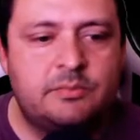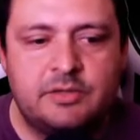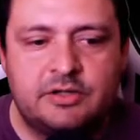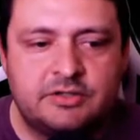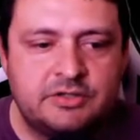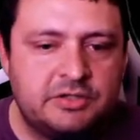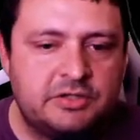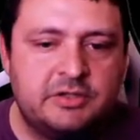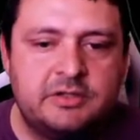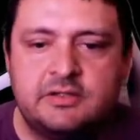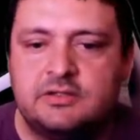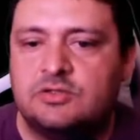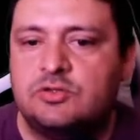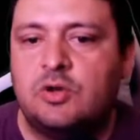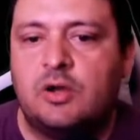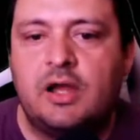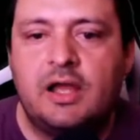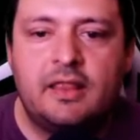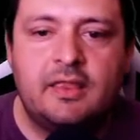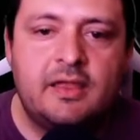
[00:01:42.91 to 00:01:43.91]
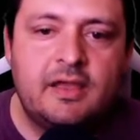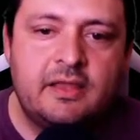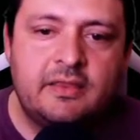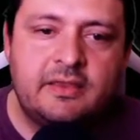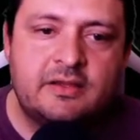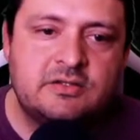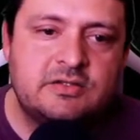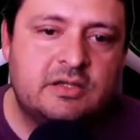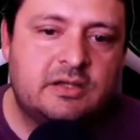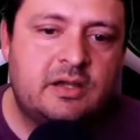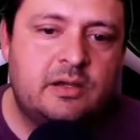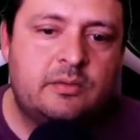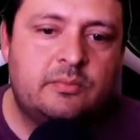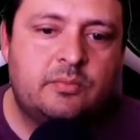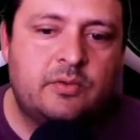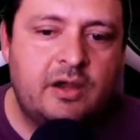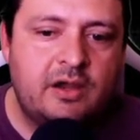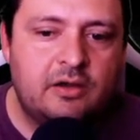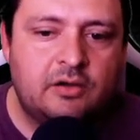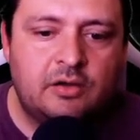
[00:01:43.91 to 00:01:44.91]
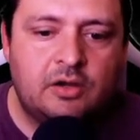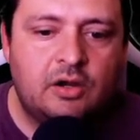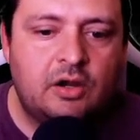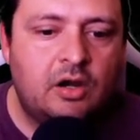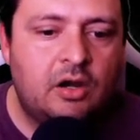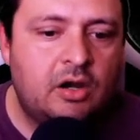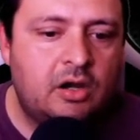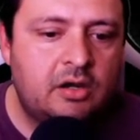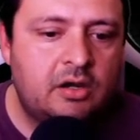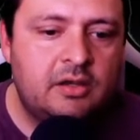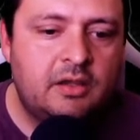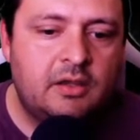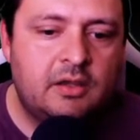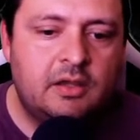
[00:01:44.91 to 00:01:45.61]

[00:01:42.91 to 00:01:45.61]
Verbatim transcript: There's a Dinchuala. There's a rare card.